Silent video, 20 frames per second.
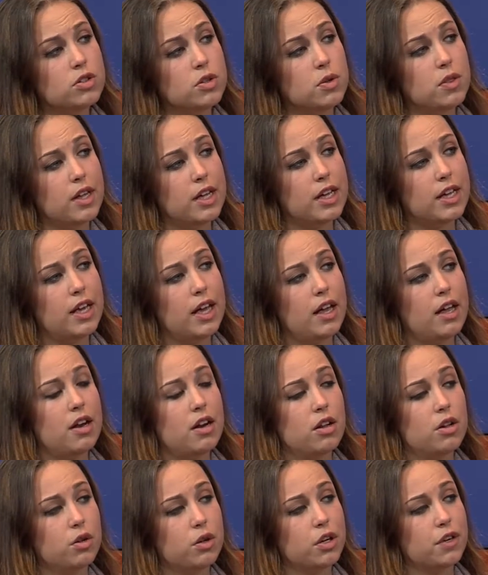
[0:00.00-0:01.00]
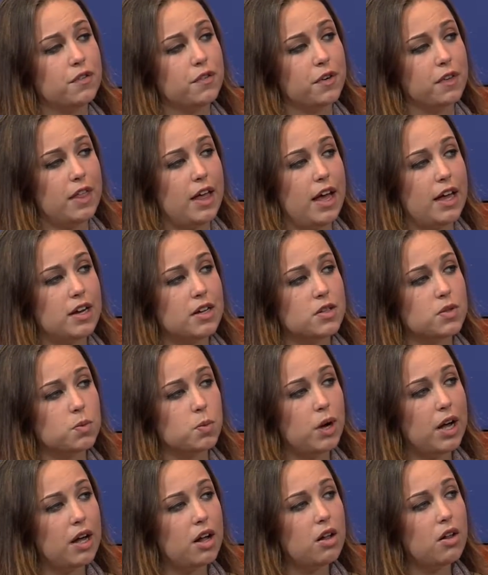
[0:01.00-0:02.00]
Do they get an alert for that as
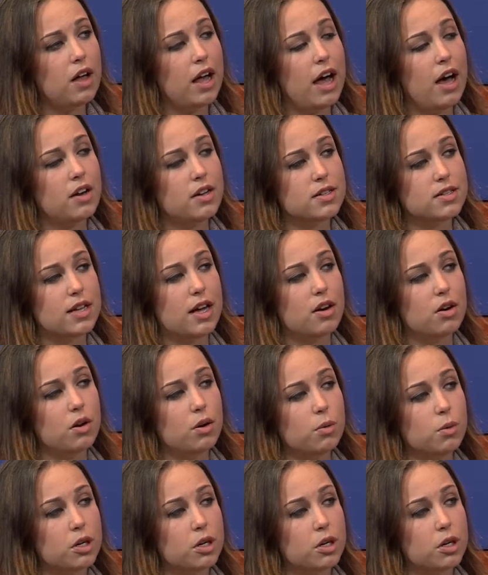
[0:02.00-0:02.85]
well? How does that all